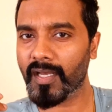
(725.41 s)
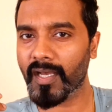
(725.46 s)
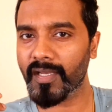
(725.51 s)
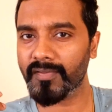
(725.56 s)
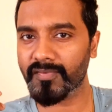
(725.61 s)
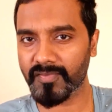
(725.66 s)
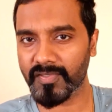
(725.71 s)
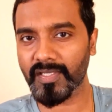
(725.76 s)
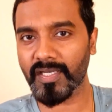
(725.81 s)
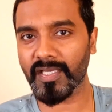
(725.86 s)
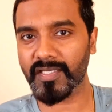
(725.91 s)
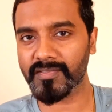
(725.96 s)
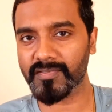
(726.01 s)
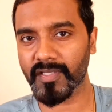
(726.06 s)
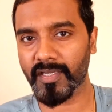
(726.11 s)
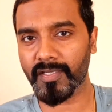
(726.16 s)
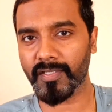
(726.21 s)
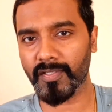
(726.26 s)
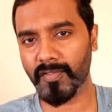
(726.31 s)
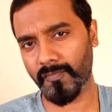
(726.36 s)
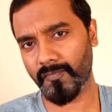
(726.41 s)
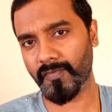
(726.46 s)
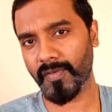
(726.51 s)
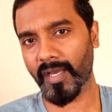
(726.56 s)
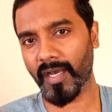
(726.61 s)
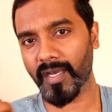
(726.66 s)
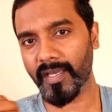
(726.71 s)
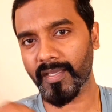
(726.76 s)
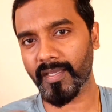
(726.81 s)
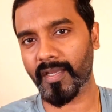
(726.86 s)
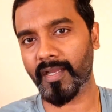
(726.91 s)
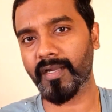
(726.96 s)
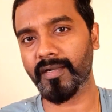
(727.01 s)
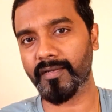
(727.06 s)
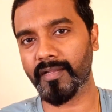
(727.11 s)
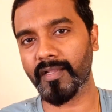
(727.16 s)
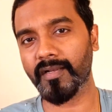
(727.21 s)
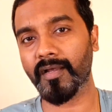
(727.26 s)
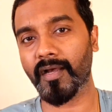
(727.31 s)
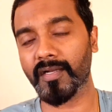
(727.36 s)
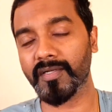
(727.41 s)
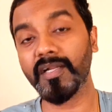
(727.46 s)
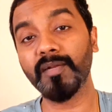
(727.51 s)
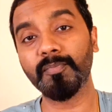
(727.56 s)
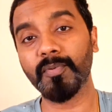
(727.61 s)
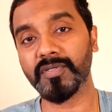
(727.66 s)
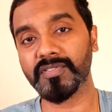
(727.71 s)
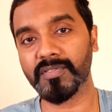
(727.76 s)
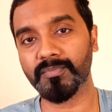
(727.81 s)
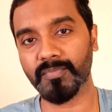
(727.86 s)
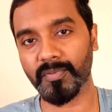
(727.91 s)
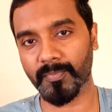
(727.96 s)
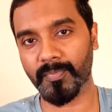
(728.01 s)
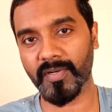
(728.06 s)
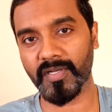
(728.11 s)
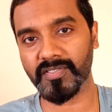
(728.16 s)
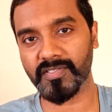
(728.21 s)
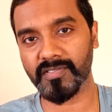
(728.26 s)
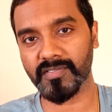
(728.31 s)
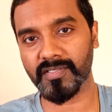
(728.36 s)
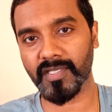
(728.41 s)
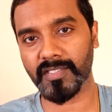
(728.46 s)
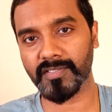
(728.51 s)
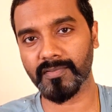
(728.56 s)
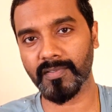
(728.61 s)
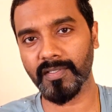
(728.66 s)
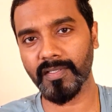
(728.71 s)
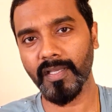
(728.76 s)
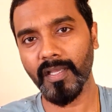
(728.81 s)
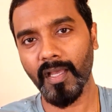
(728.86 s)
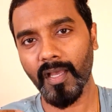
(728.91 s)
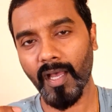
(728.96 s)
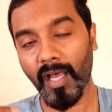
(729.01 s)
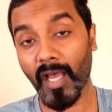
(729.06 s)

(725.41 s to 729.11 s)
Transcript: I realized that if I had done 100% preparations actually,